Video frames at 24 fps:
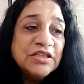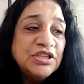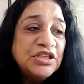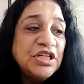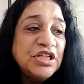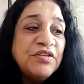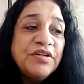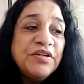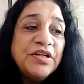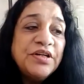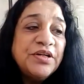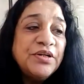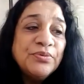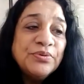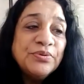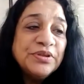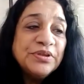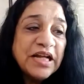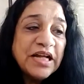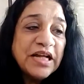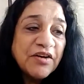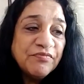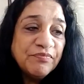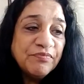Children
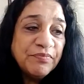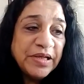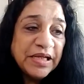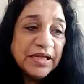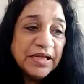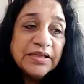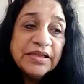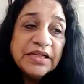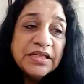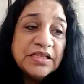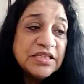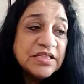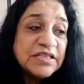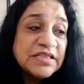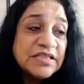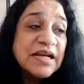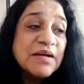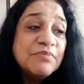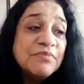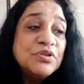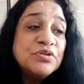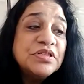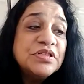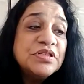don't love me. They just
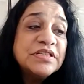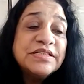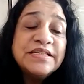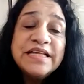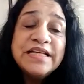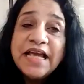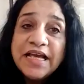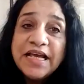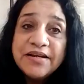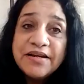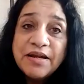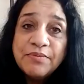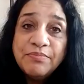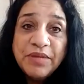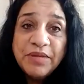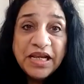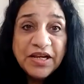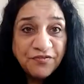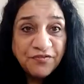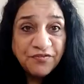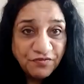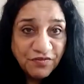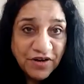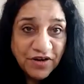come to stare and
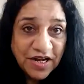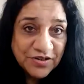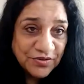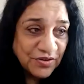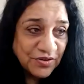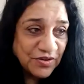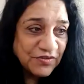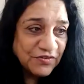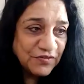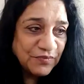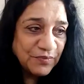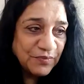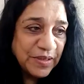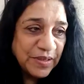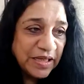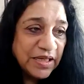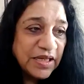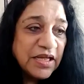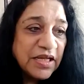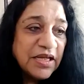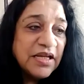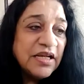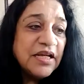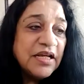make fun of
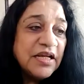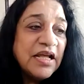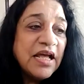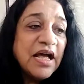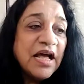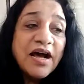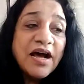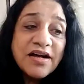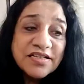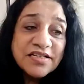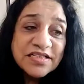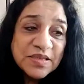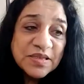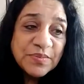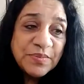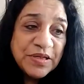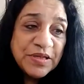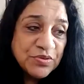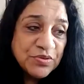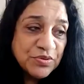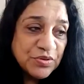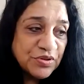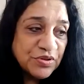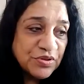me, ask
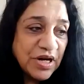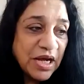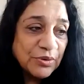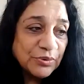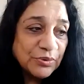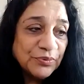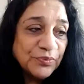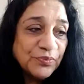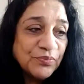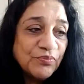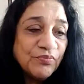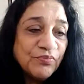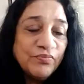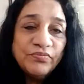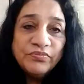me to growl.